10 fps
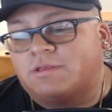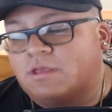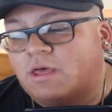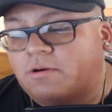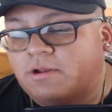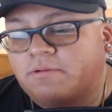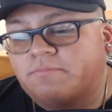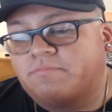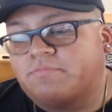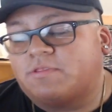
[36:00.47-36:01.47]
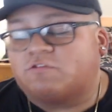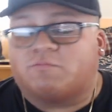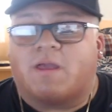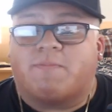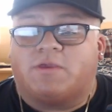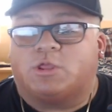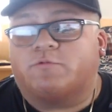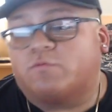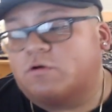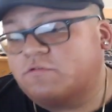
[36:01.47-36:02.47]
I don't know. This is my opinion,
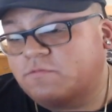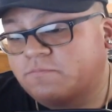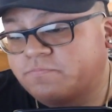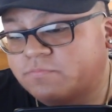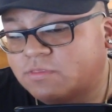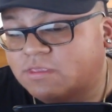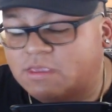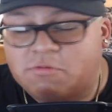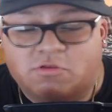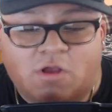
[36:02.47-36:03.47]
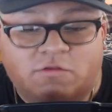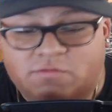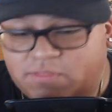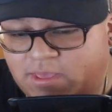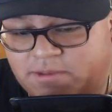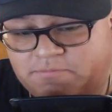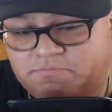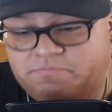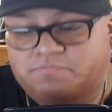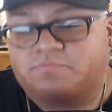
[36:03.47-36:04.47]
of course. Give me your thoughts on that.
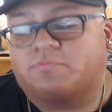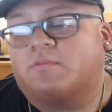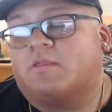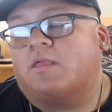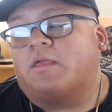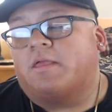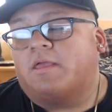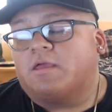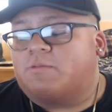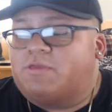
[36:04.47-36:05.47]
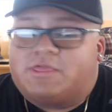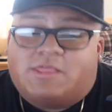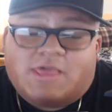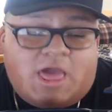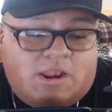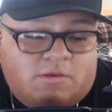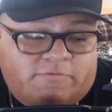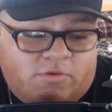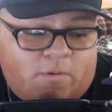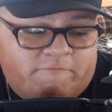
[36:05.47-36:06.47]
Because, again,
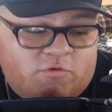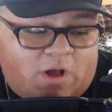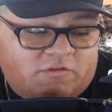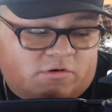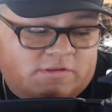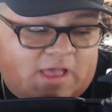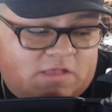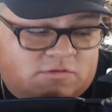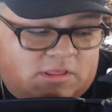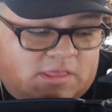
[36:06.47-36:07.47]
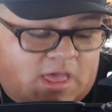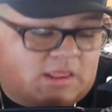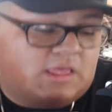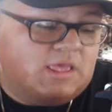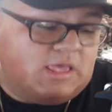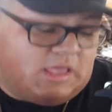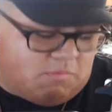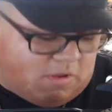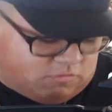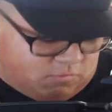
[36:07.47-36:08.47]
if you watch Orange Cassidy, again, he
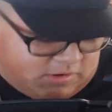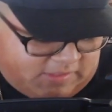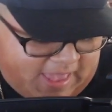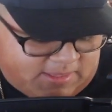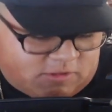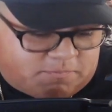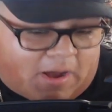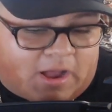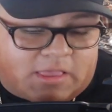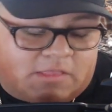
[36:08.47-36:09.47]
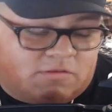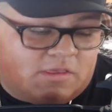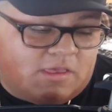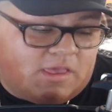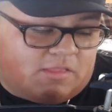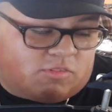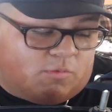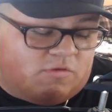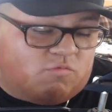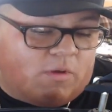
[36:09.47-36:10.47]
wrestles with his hands in his pockets and throw
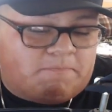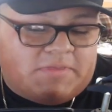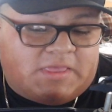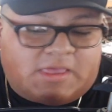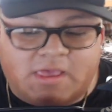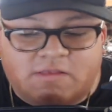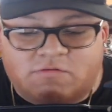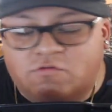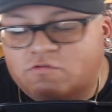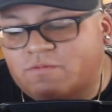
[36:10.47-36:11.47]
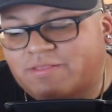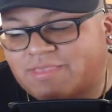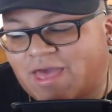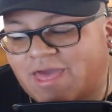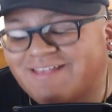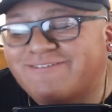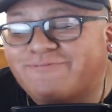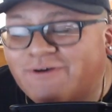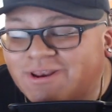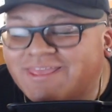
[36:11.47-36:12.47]
these wimpy kicks and shit like that. It's
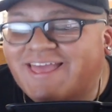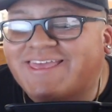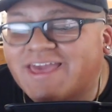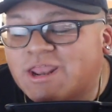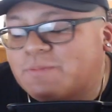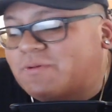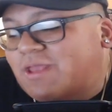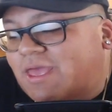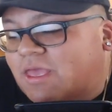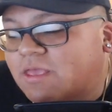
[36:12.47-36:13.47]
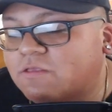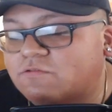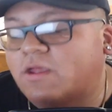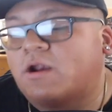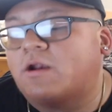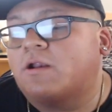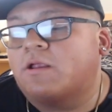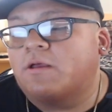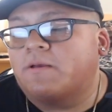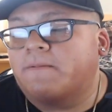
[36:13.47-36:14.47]
funny. I get it. But, it's there.
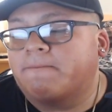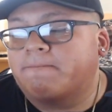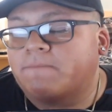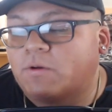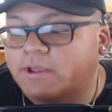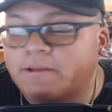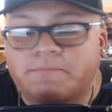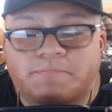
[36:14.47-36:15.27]
Okay.